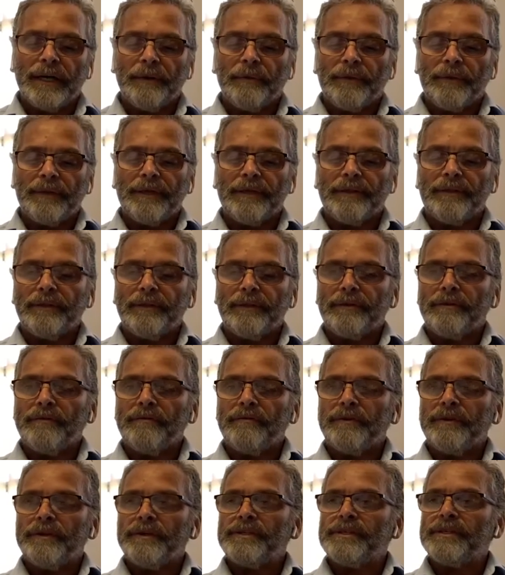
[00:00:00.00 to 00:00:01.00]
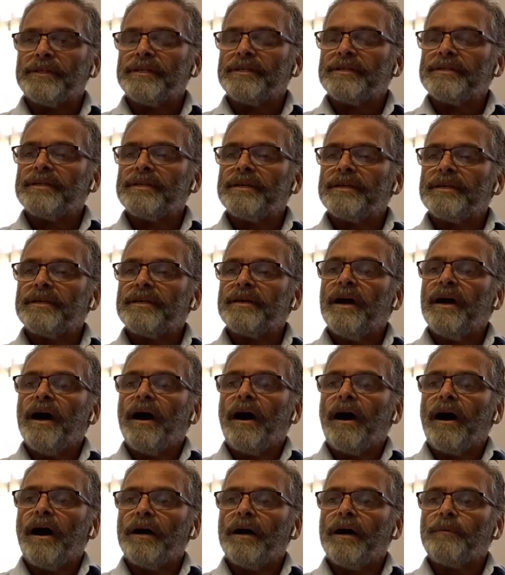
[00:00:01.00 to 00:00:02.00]
within the universities here.
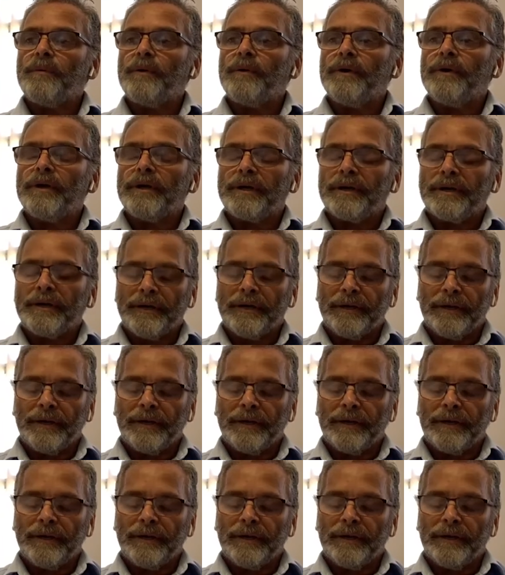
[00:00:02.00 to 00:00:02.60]
I work